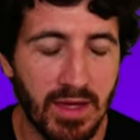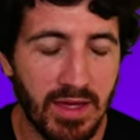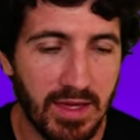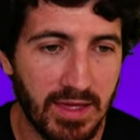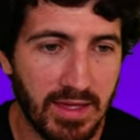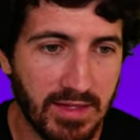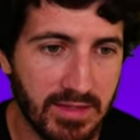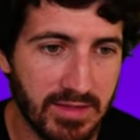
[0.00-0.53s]

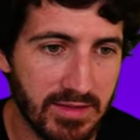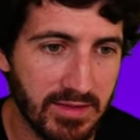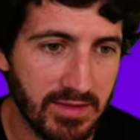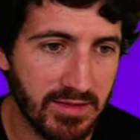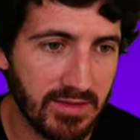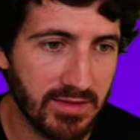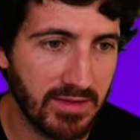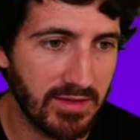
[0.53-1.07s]

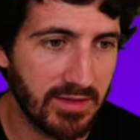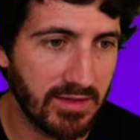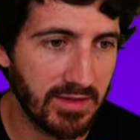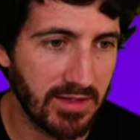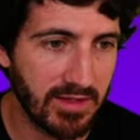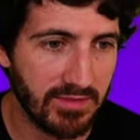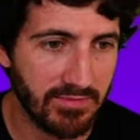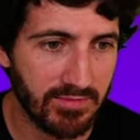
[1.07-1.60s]
And
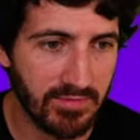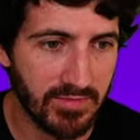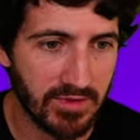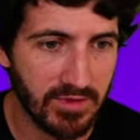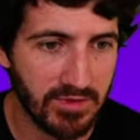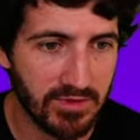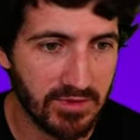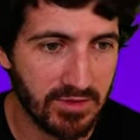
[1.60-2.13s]
yeah,
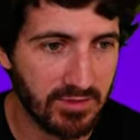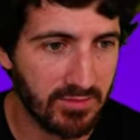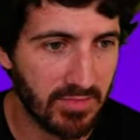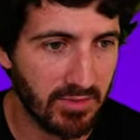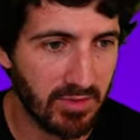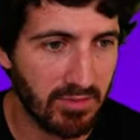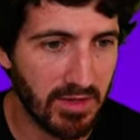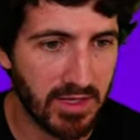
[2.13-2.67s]
this
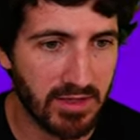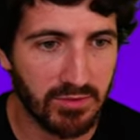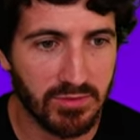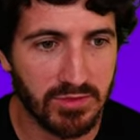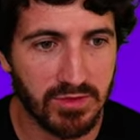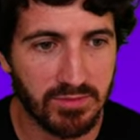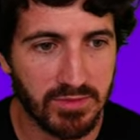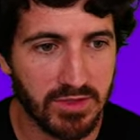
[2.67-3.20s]
blah, blah, blah, two
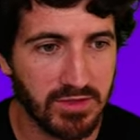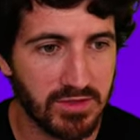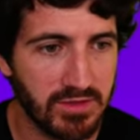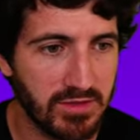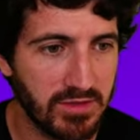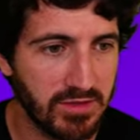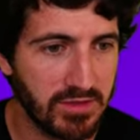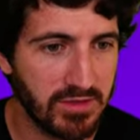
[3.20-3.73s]

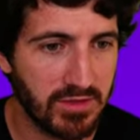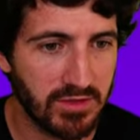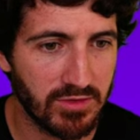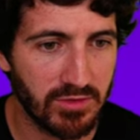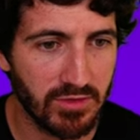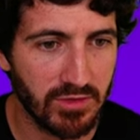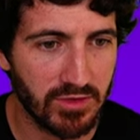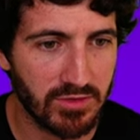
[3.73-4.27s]
stepsisters, their
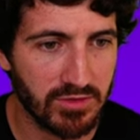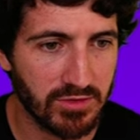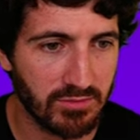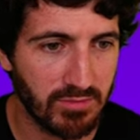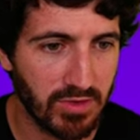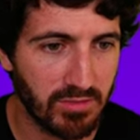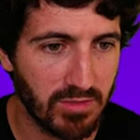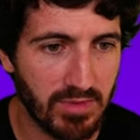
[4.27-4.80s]
daughters,
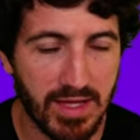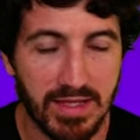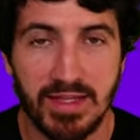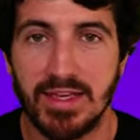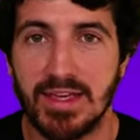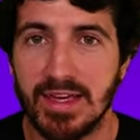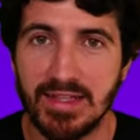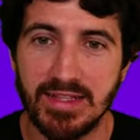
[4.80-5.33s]
blah, blah, blah. And
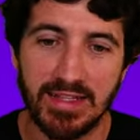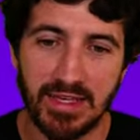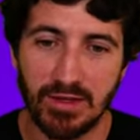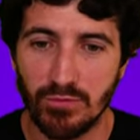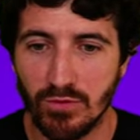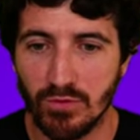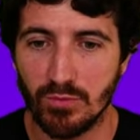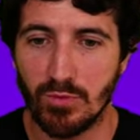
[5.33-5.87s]
it can
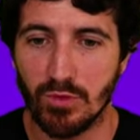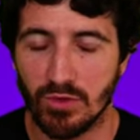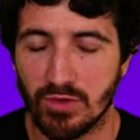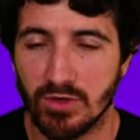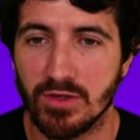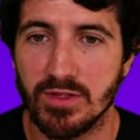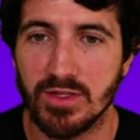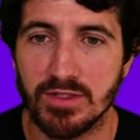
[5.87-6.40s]
give you more
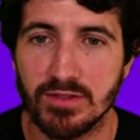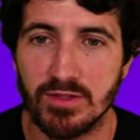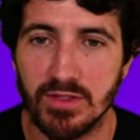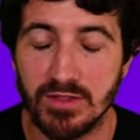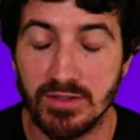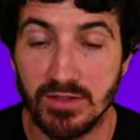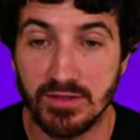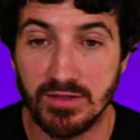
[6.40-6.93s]
context.
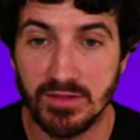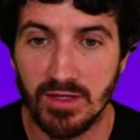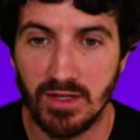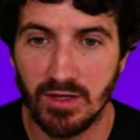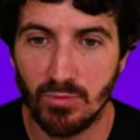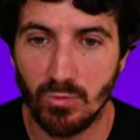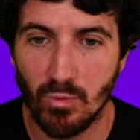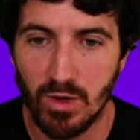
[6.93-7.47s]
Let's just
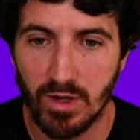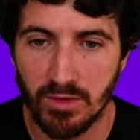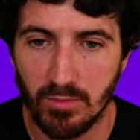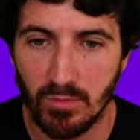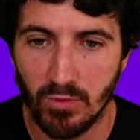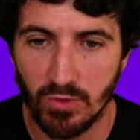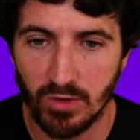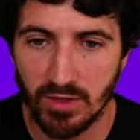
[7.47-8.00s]
take one
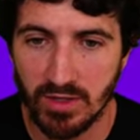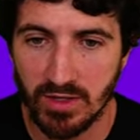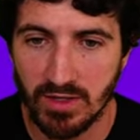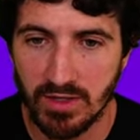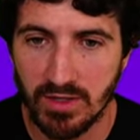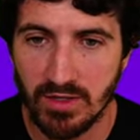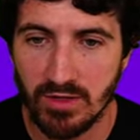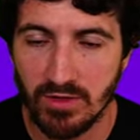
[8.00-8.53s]
more
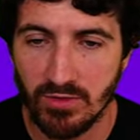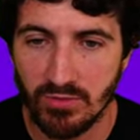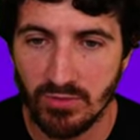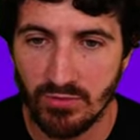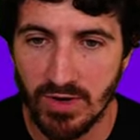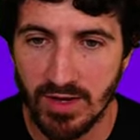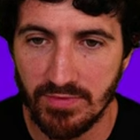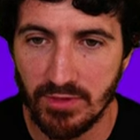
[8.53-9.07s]

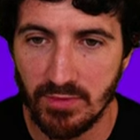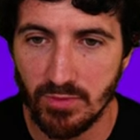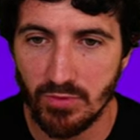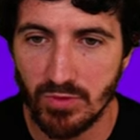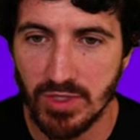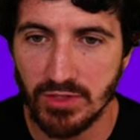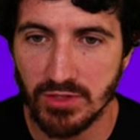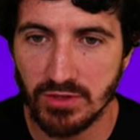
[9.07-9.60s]
random
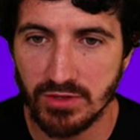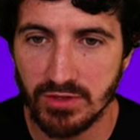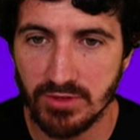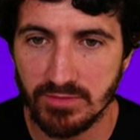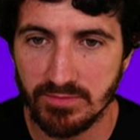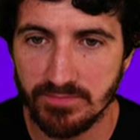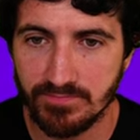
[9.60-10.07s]
questions.